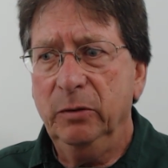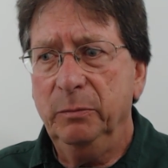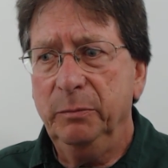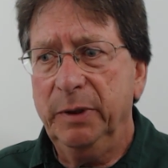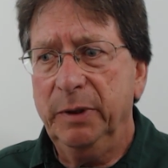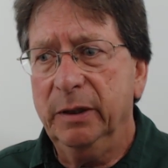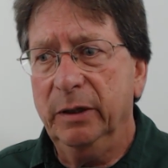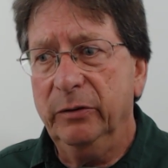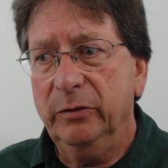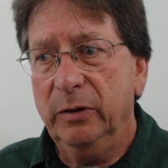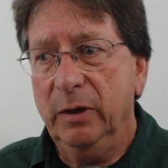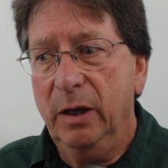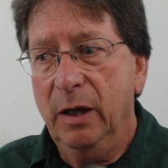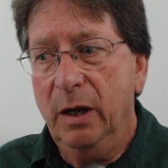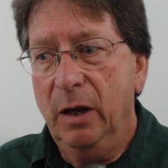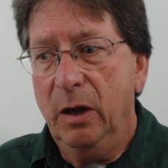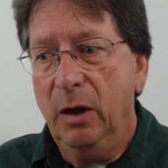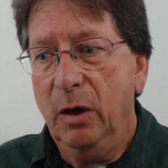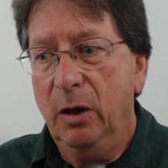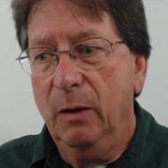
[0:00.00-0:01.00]
Because
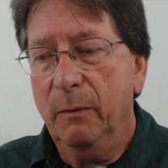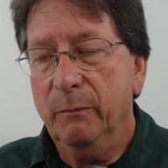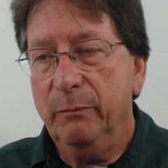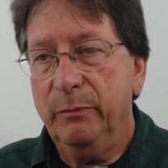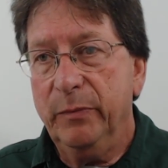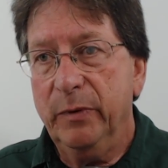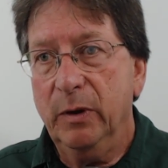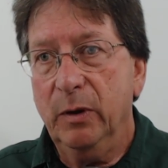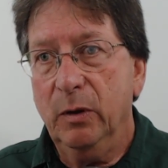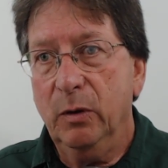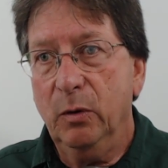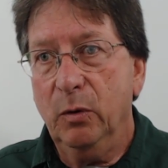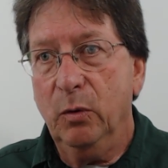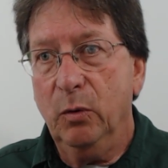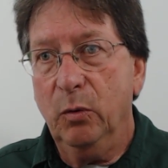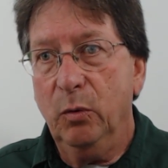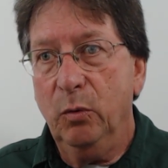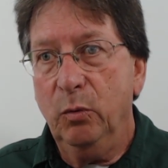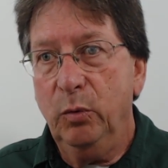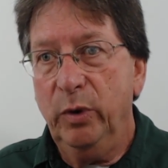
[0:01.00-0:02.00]

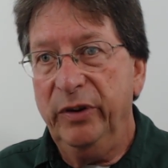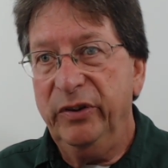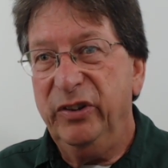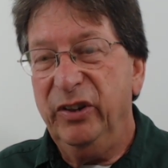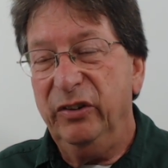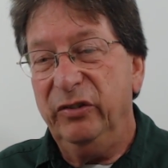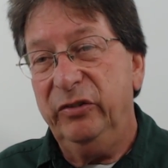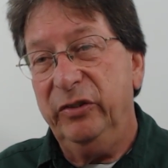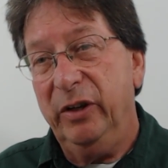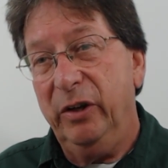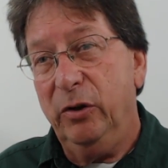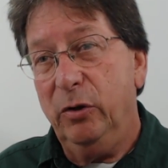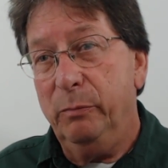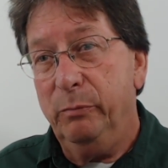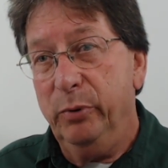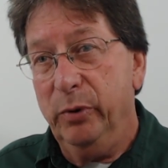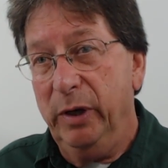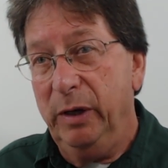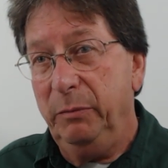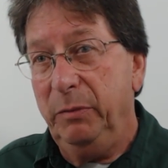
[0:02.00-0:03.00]
with this zero
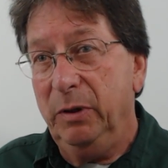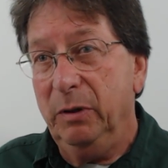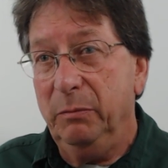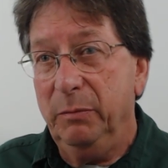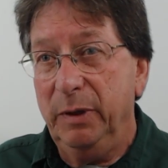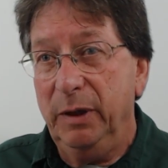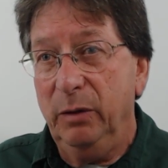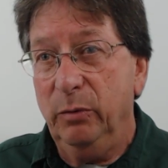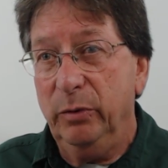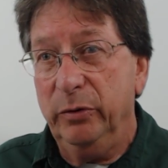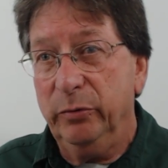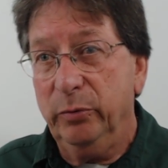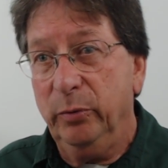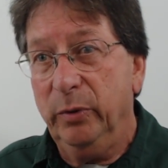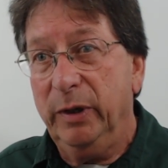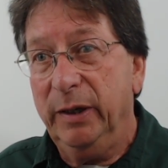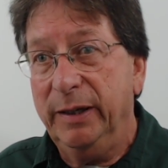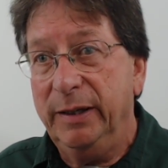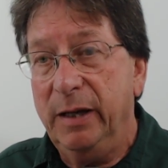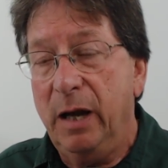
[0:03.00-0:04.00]
premium, it was
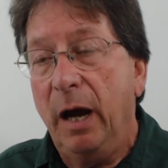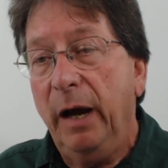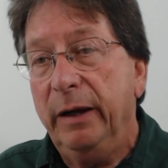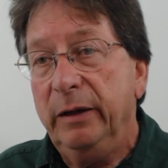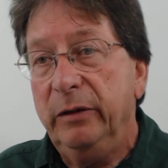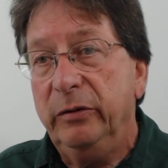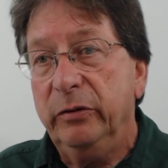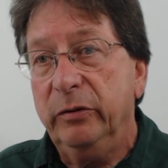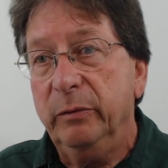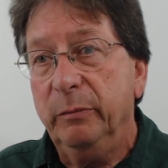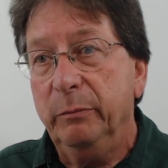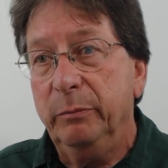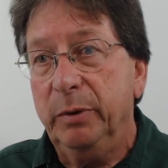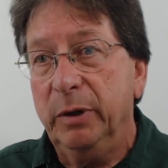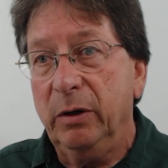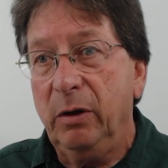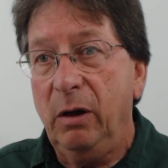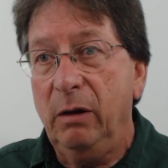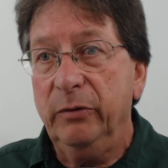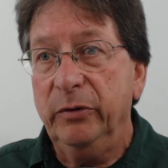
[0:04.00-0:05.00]
really nice,
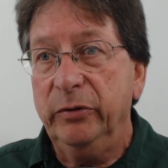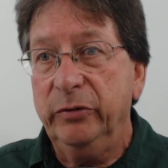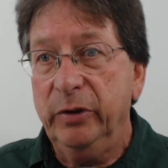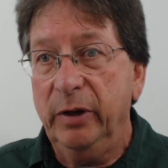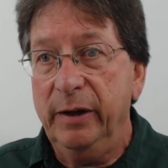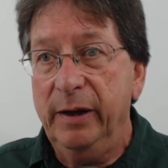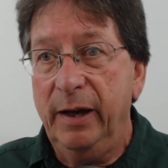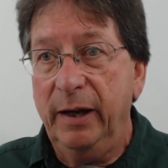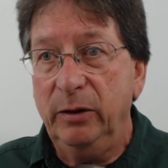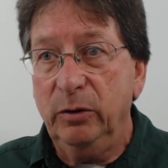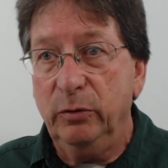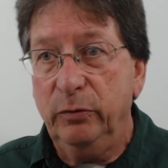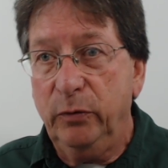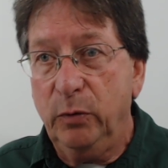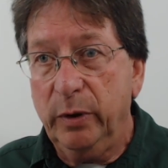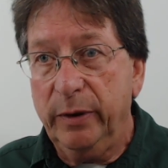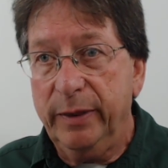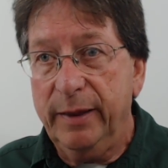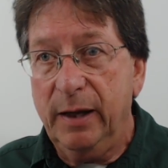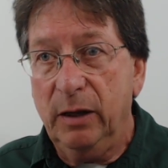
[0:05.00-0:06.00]
but all of a sudden I owe
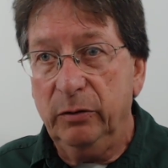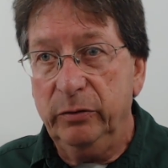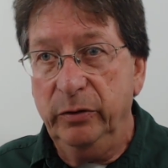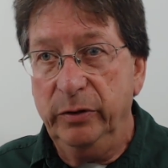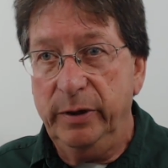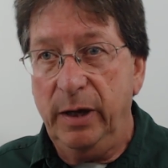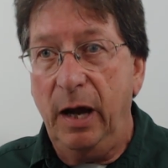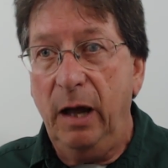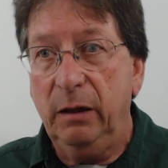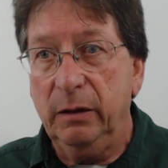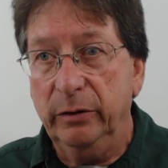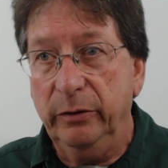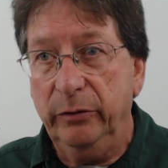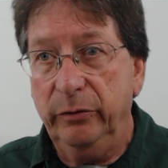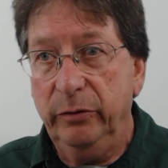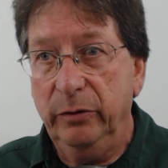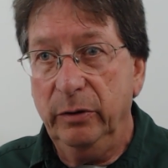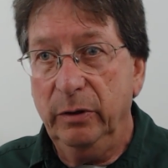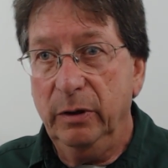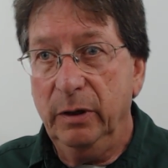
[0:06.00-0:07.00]

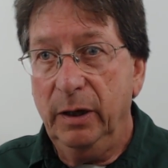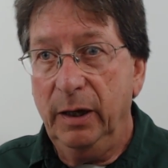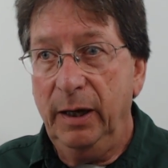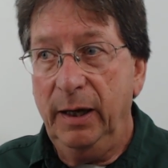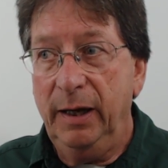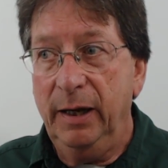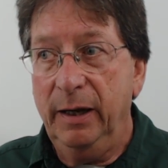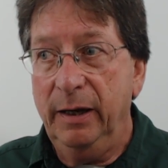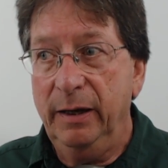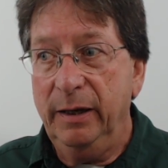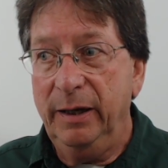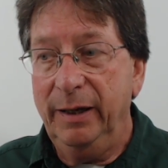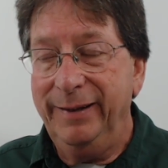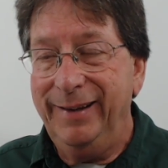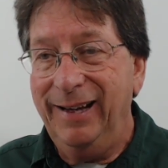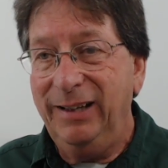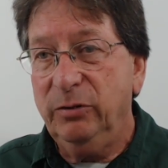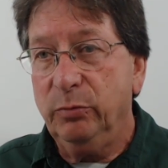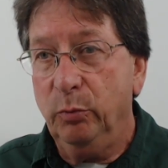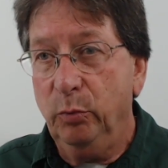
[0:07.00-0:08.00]
$4,000. And
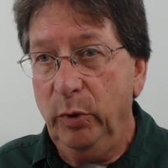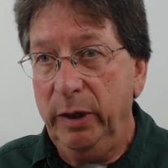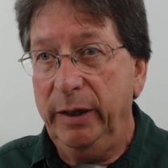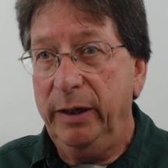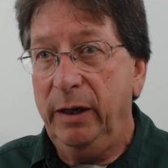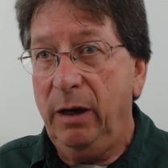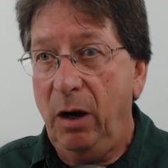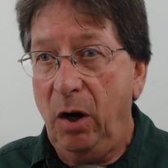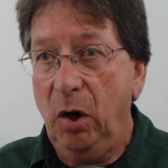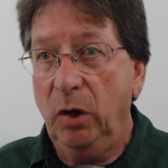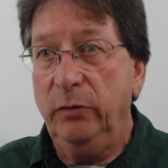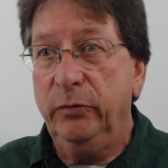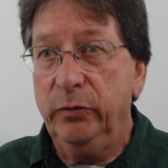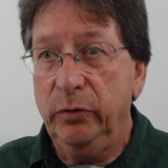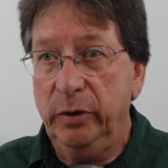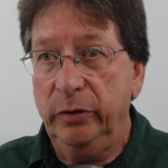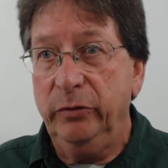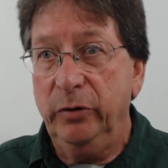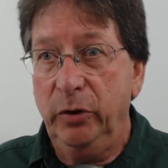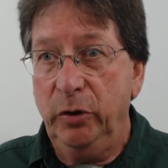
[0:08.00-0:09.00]
that's really hard
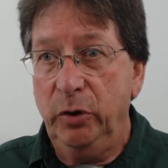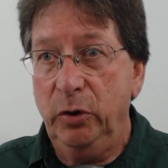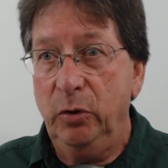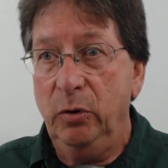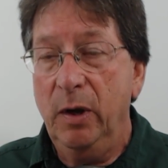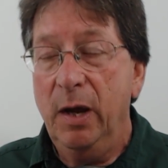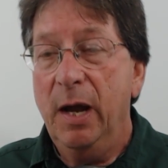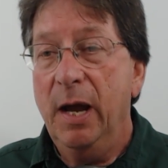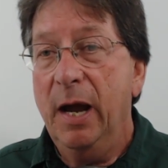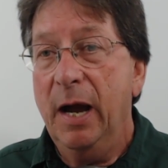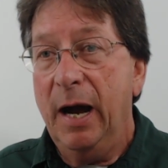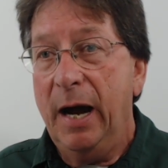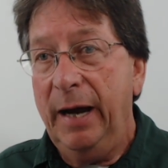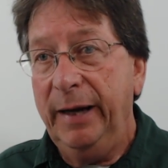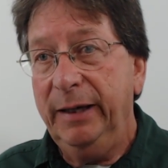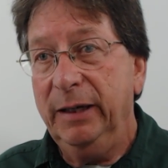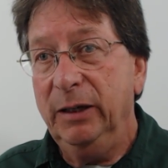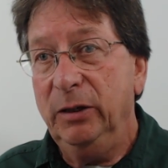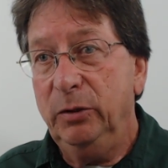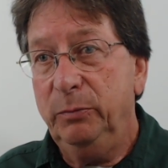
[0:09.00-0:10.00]
for us to do.
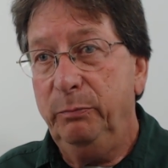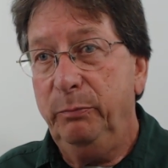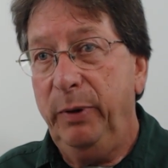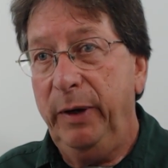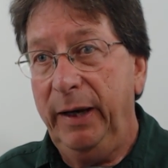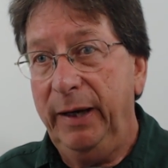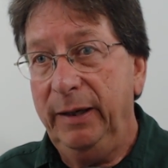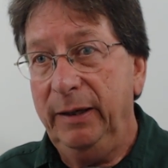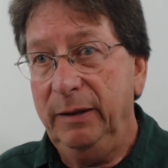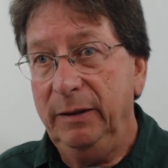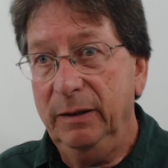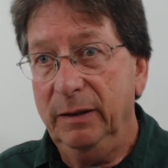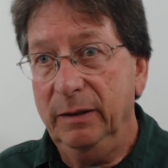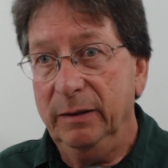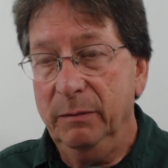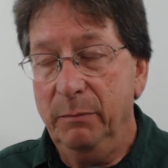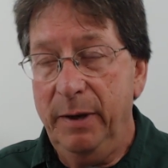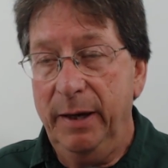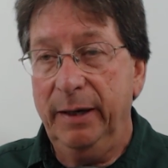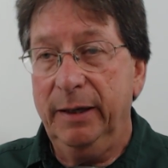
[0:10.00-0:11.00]
I can pay
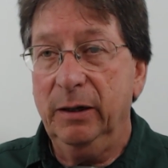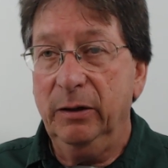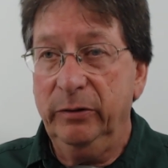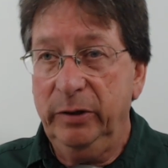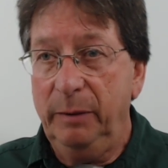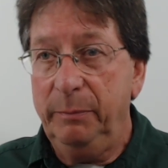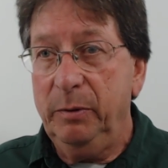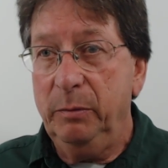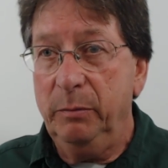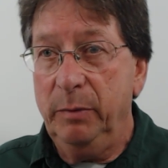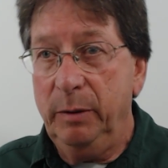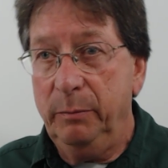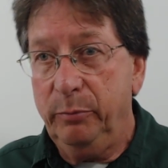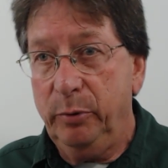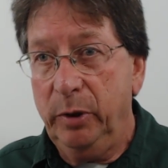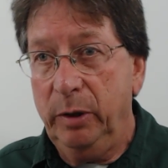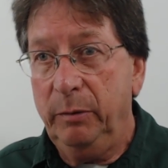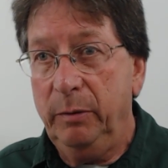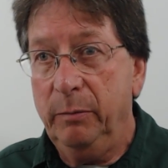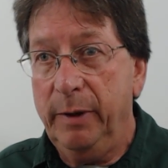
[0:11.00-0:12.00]
the Medicare Supplement
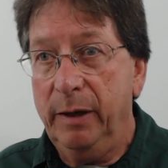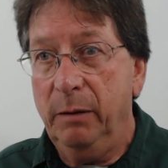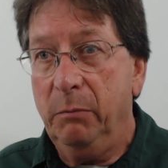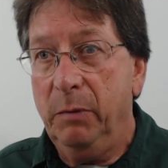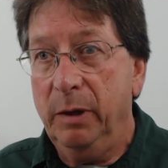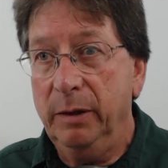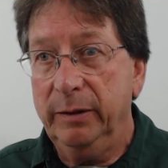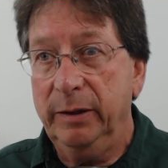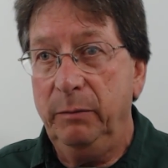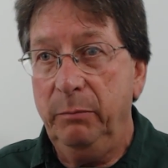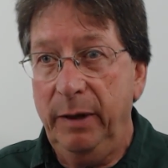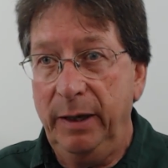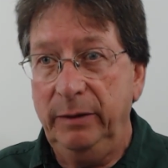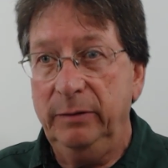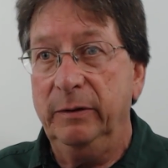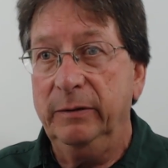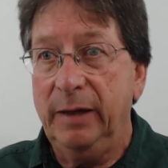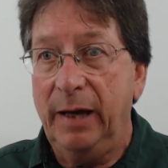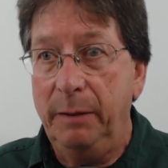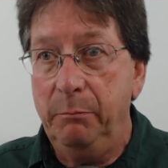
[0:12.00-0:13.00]
premium on a monthly
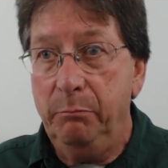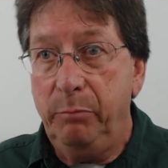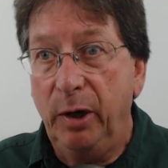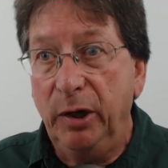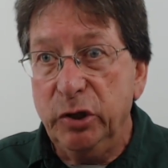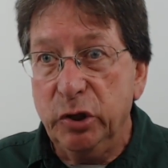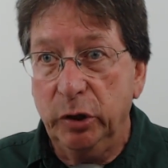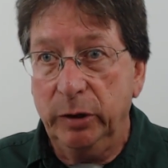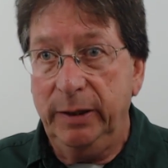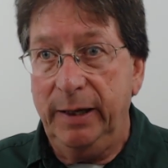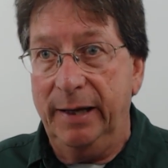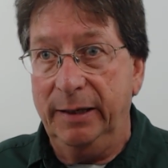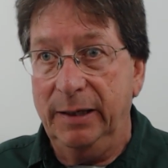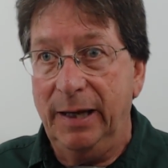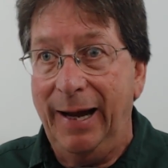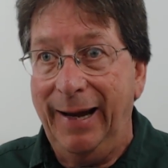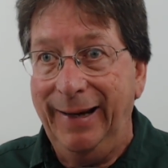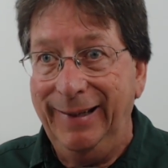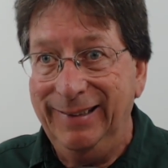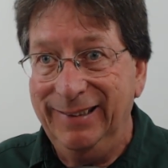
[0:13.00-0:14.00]
basis. I budget that.
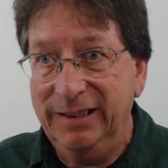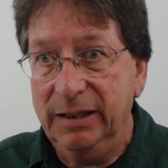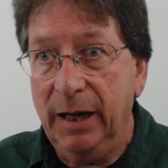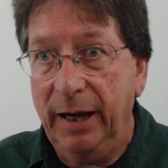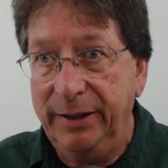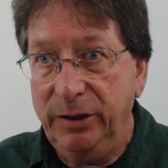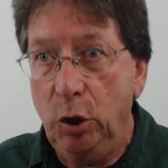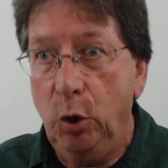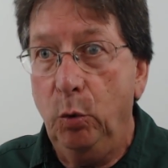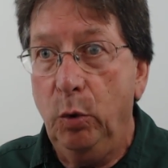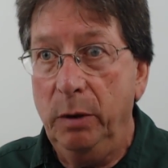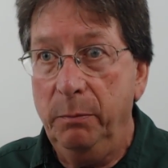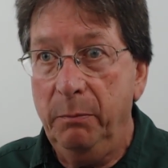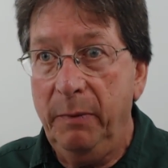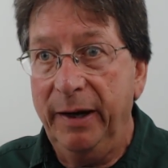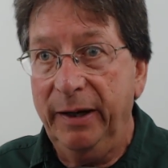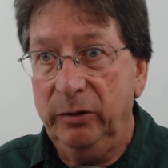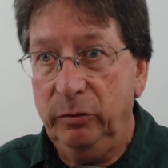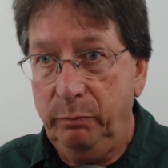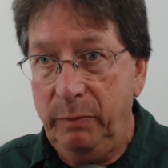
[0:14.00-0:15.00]
I know what
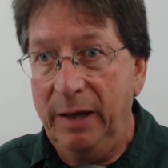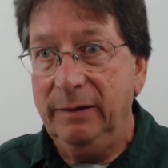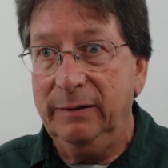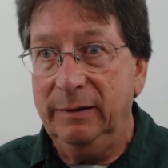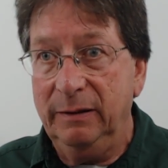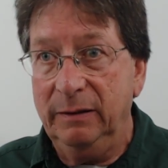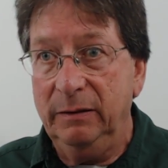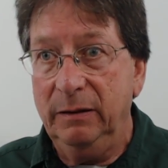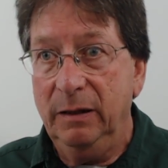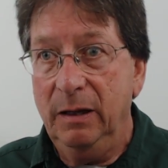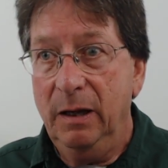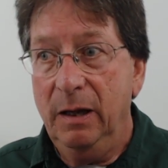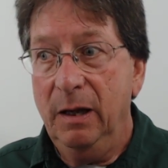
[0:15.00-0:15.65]
my expense is.